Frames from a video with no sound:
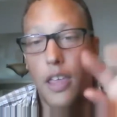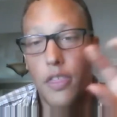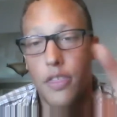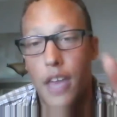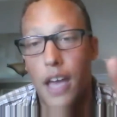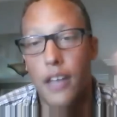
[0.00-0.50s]

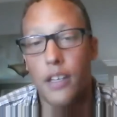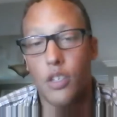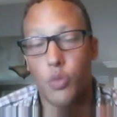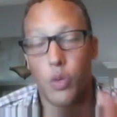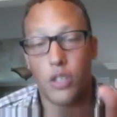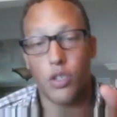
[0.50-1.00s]
and that
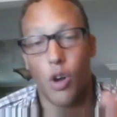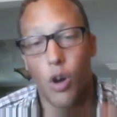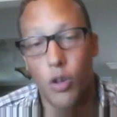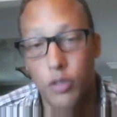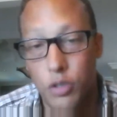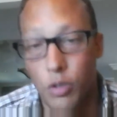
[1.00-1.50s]
is what's
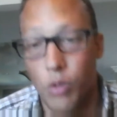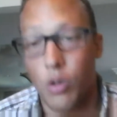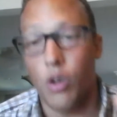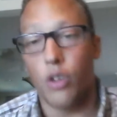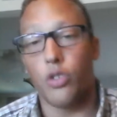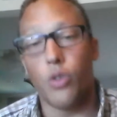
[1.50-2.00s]
also
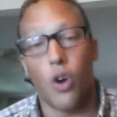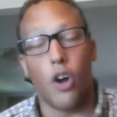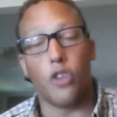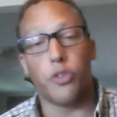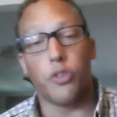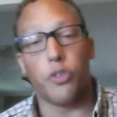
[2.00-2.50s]
going to
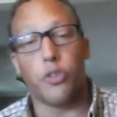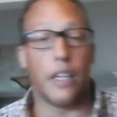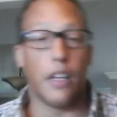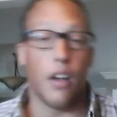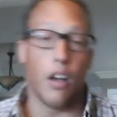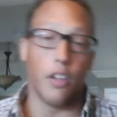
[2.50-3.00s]

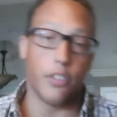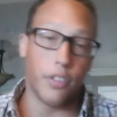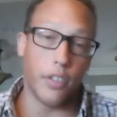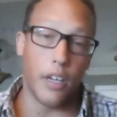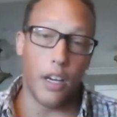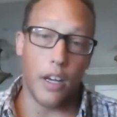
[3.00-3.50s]
ultimately
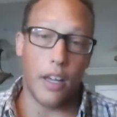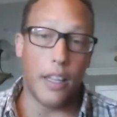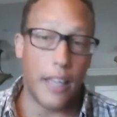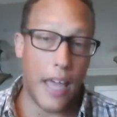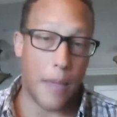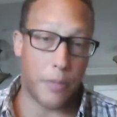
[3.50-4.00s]
cause a
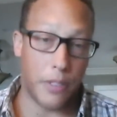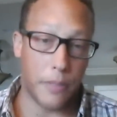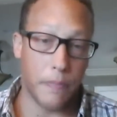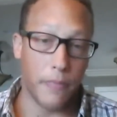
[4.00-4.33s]
collapse